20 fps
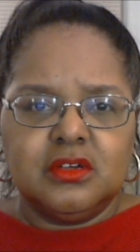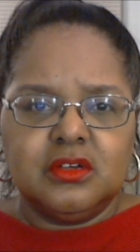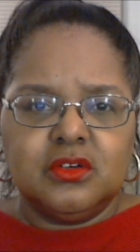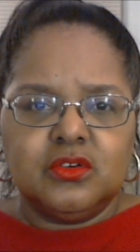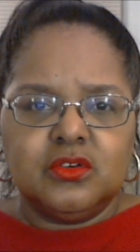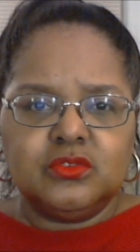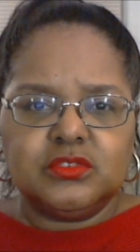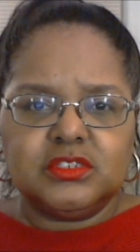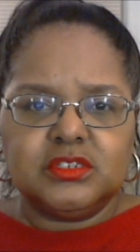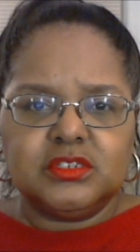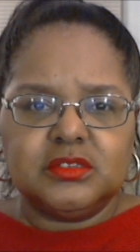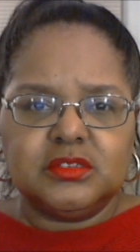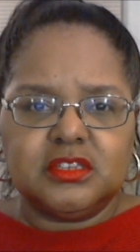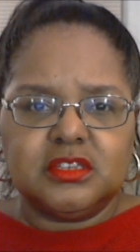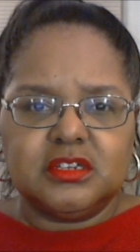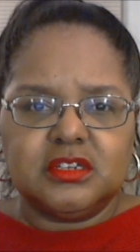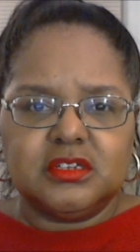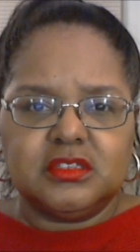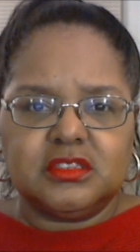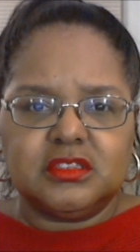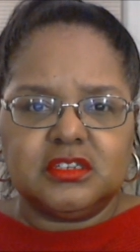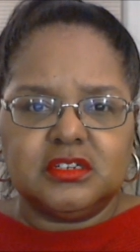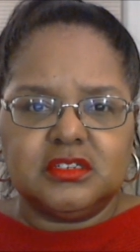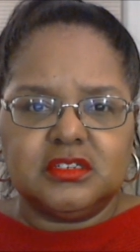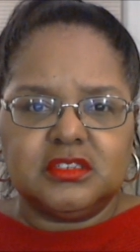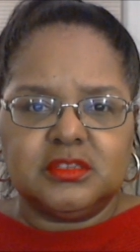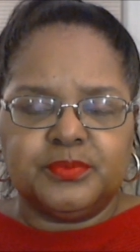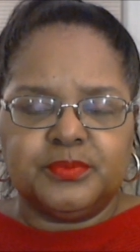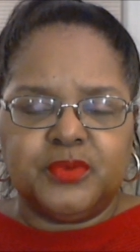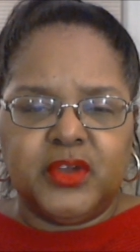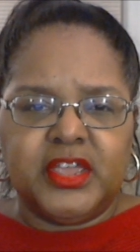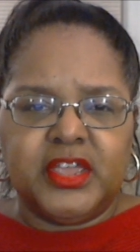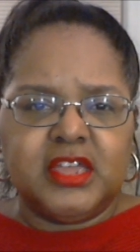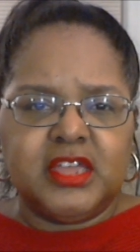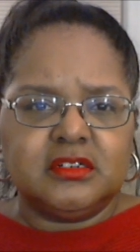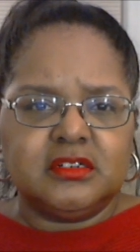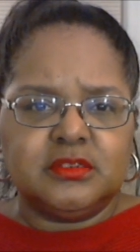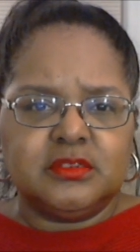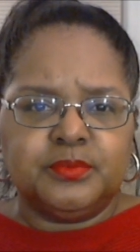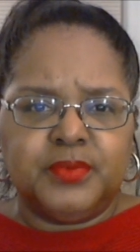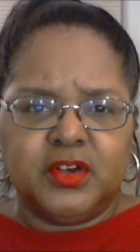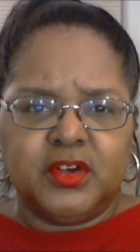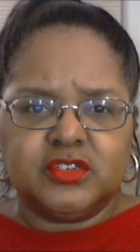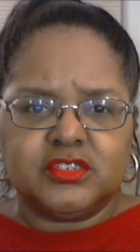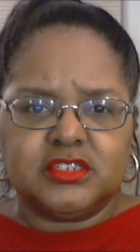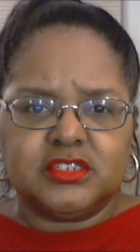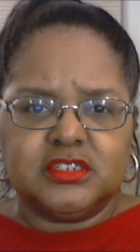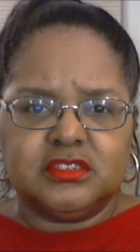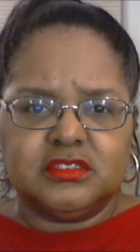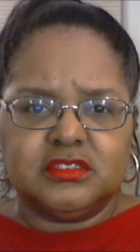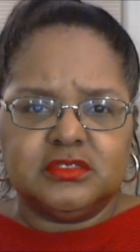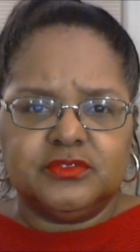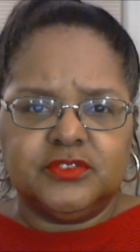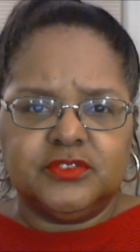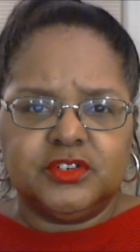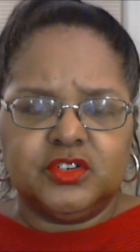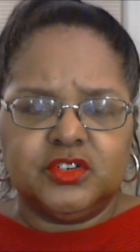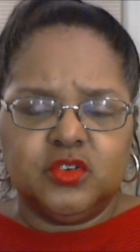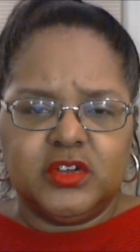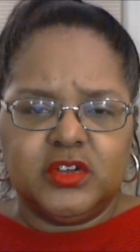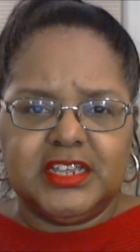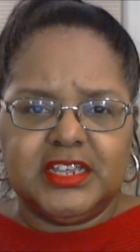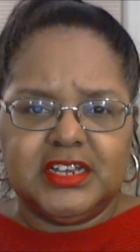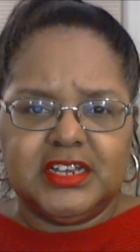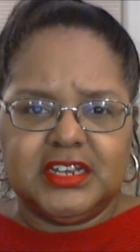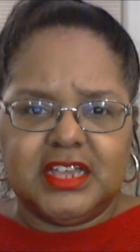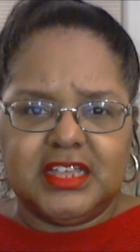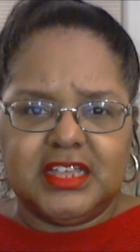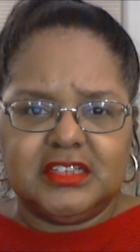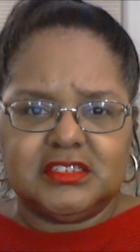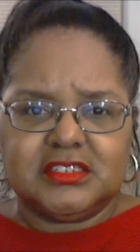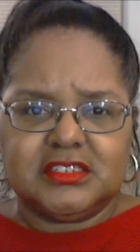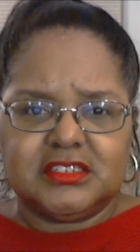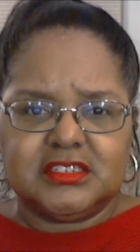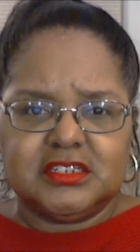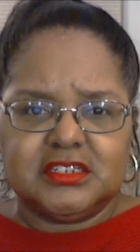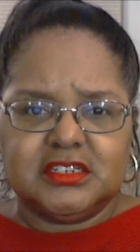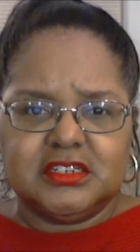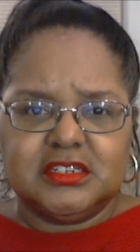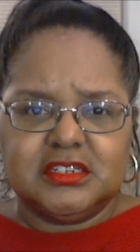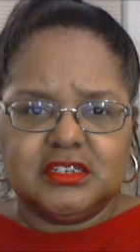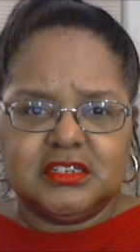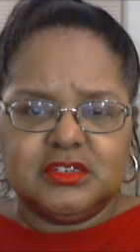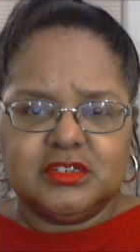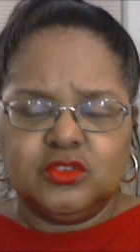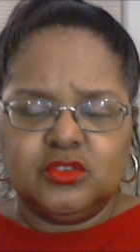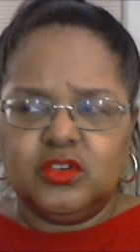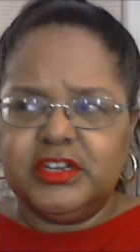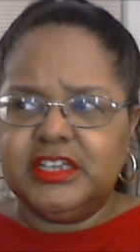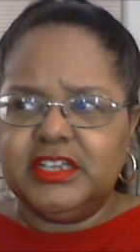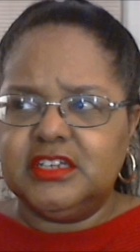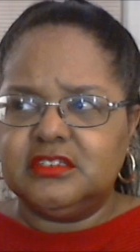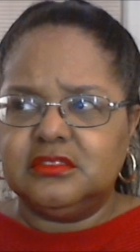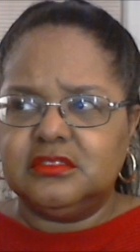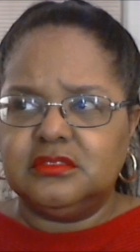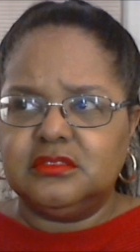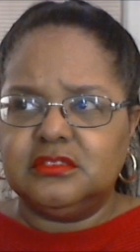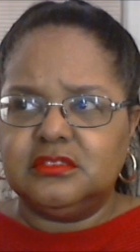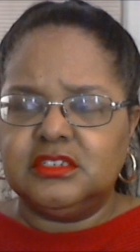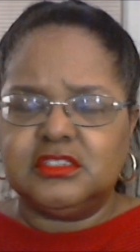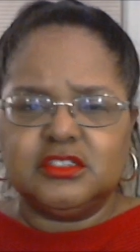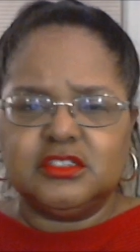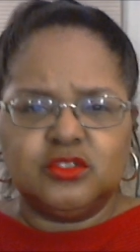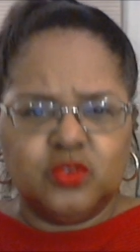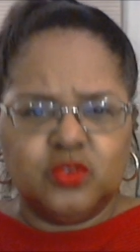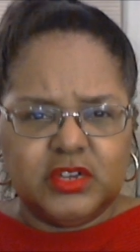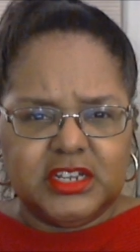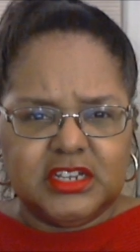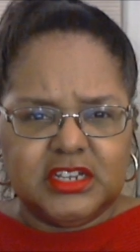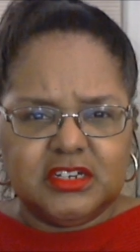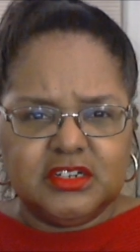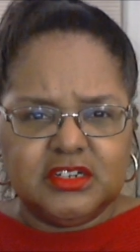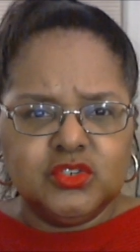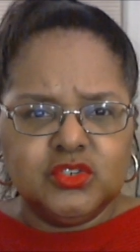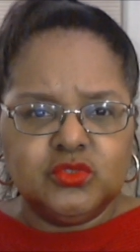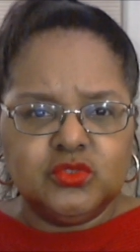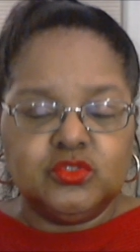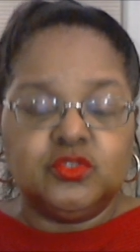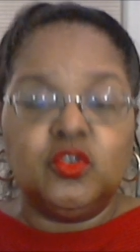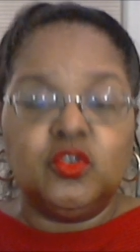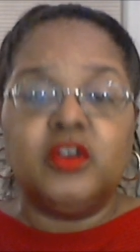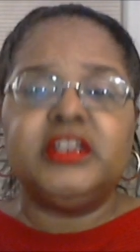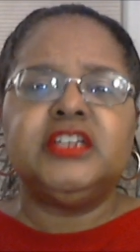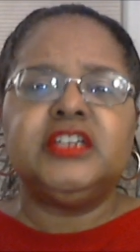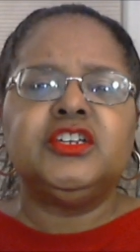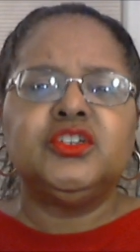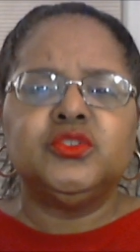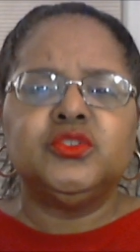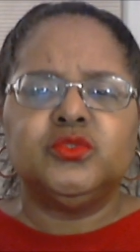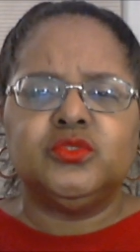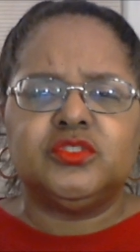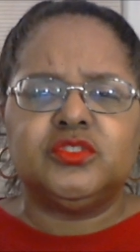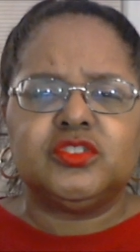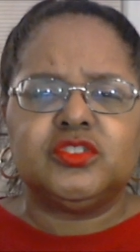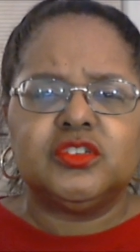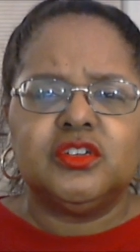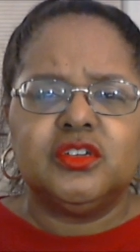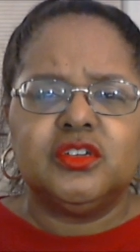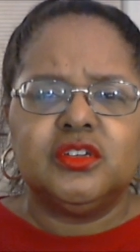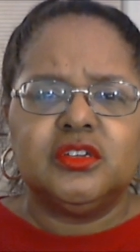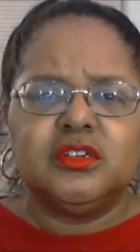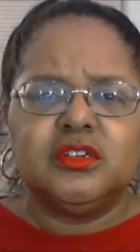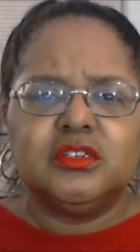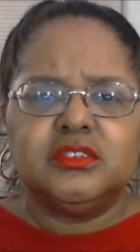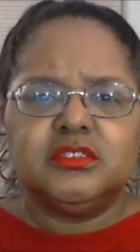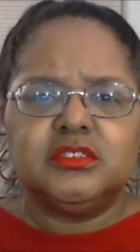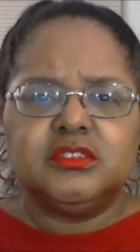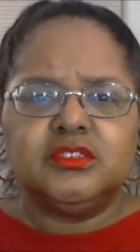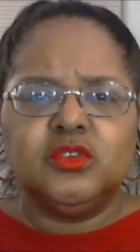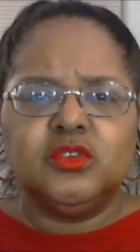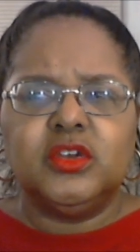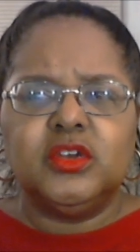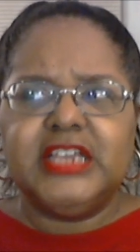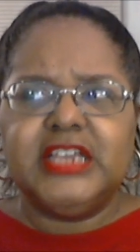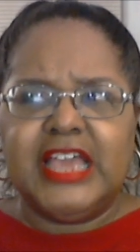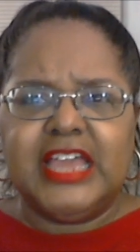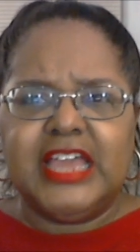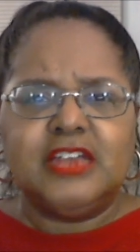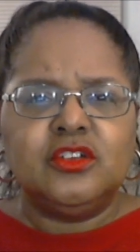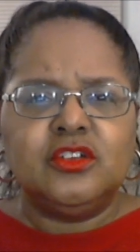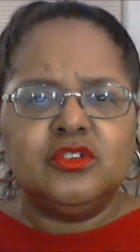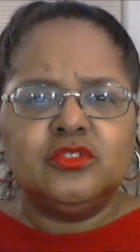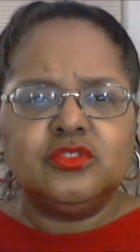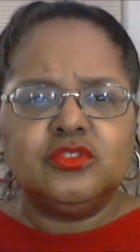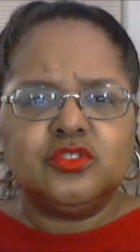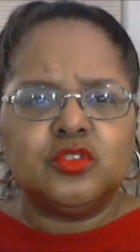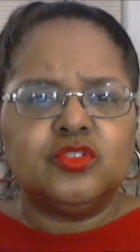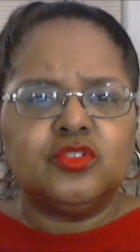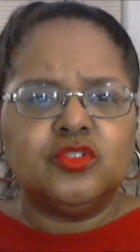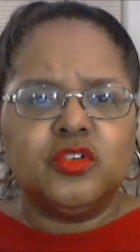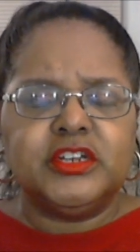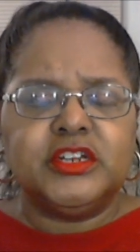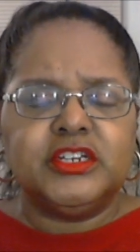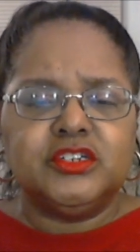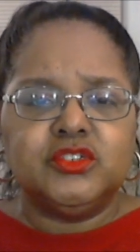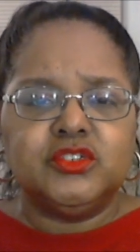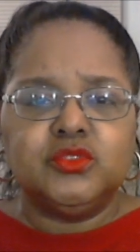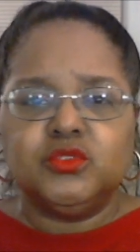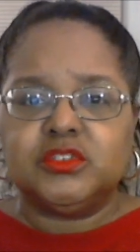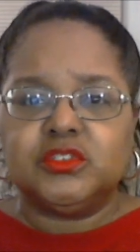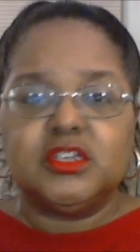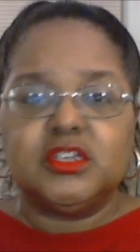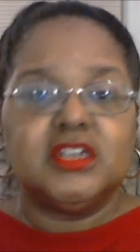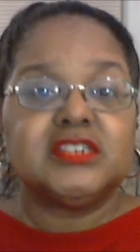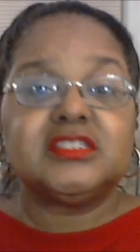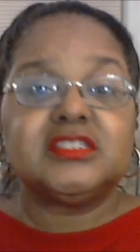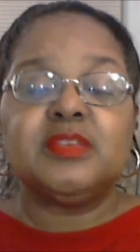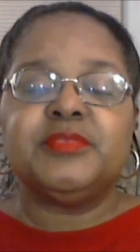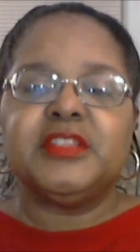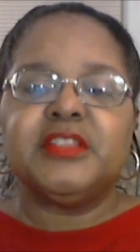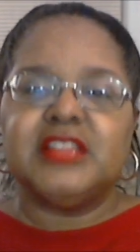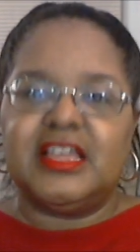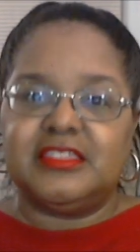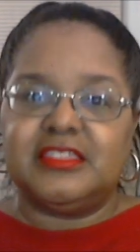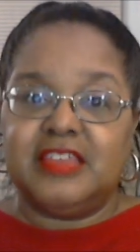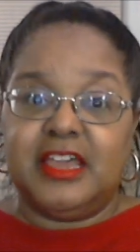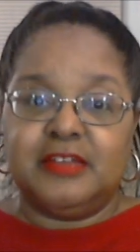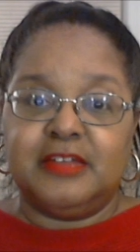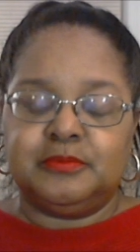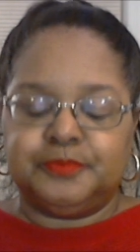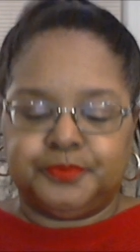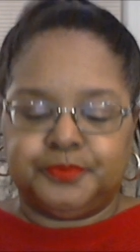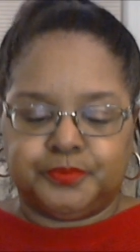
who's the the the, the brand person for Naughty and Nice? Naughty and is it Naughty and Nude? Naughty Nudes. Naughty and Nudes or Naughty Nudes? Something like that.